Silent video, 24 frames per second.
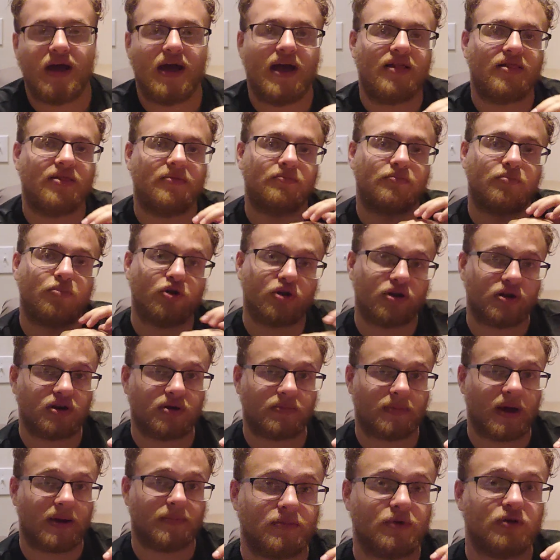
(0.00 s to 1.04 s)
and then put it
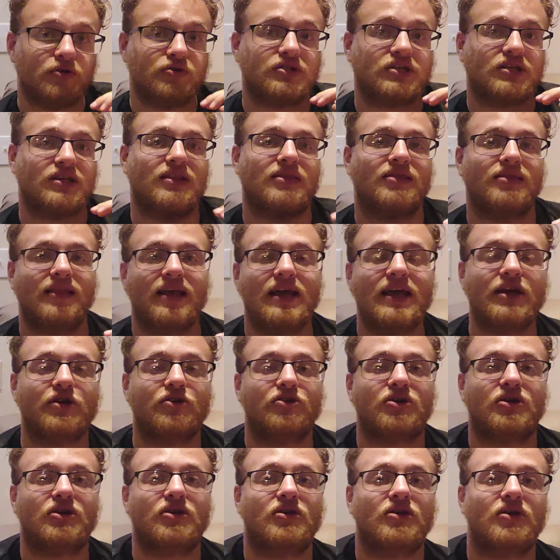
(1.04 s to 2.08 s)
in music and
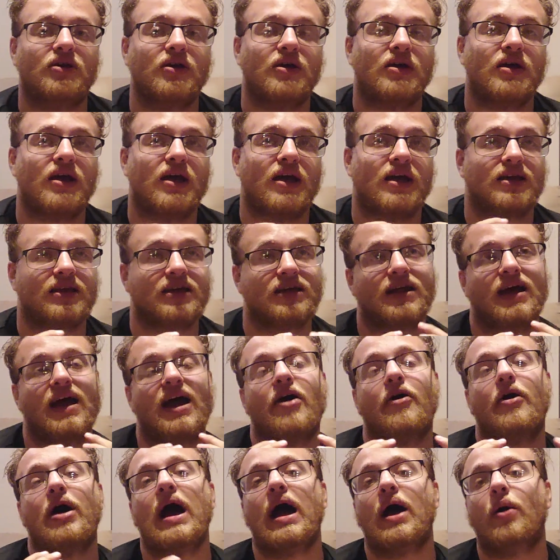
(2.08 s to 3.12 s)
layer it and get it
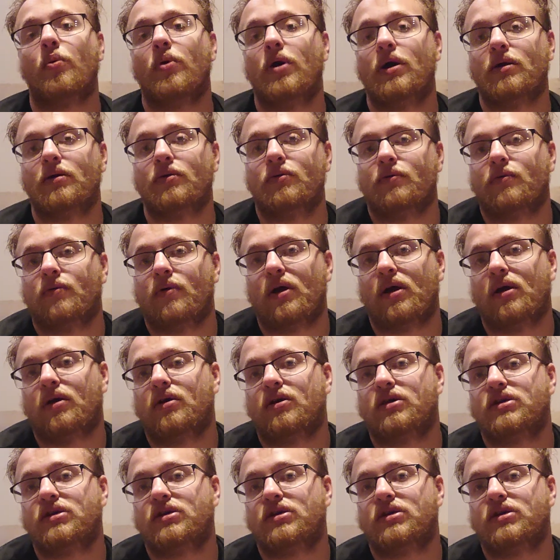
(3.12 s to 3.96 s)
how I want, right?